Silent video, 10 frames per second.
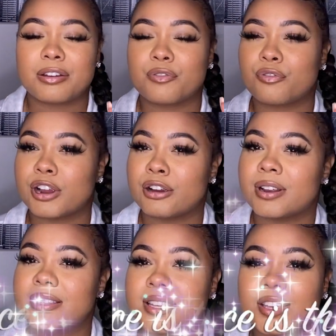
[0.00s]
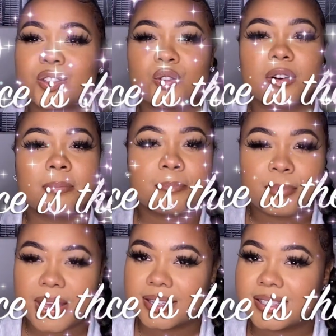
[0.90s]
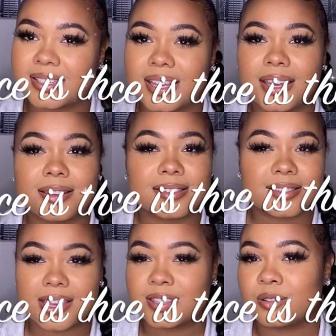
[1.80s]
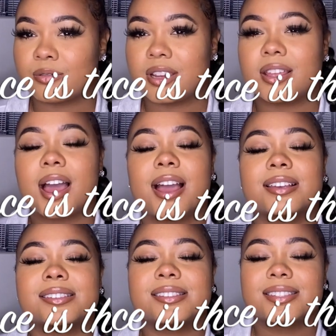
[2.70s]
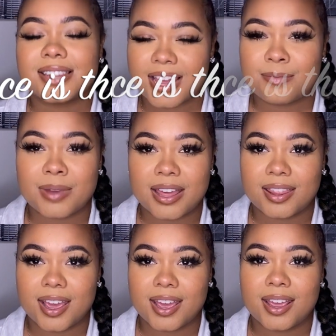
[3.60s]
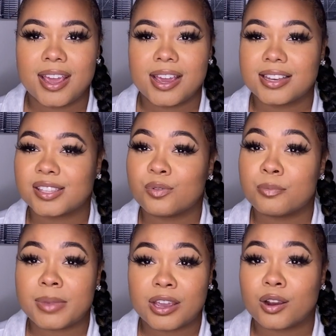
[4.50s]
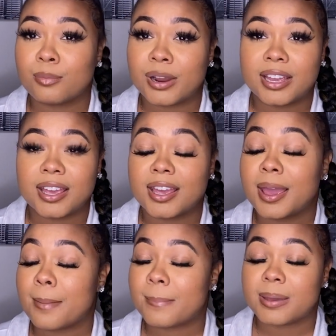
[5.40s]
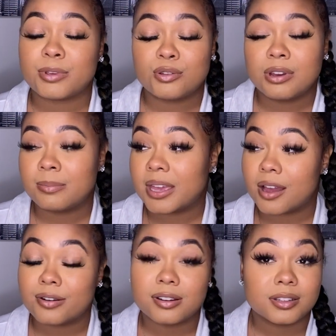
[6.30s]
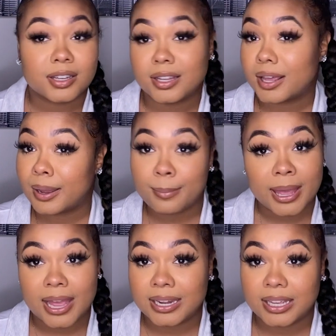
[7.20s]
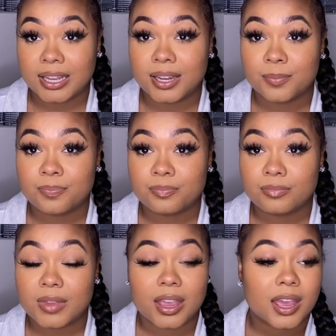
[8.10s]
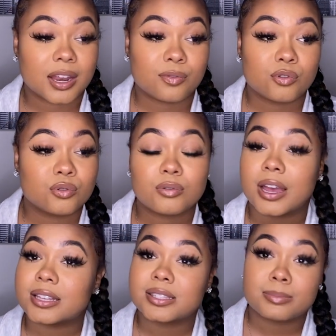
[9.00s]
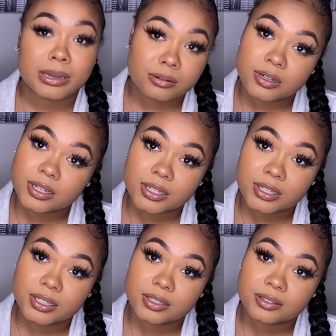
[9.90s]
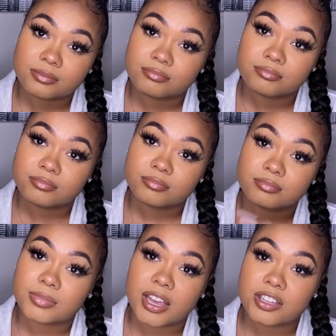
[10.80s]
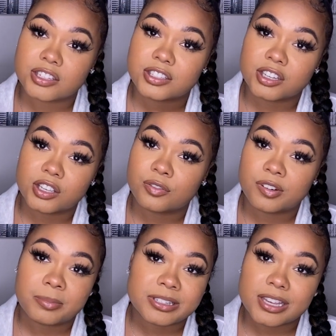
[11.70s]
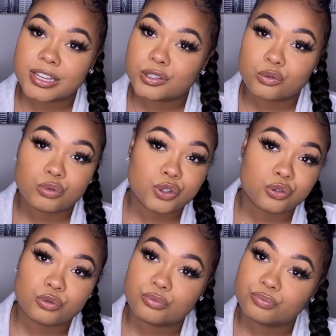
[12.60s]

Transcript: Fragrance is your best accessory. I stand by that because it will make or break it. Baby, you can be out here looking like a baddie, and if you do not smell good, it just took you from a 10 to a 2.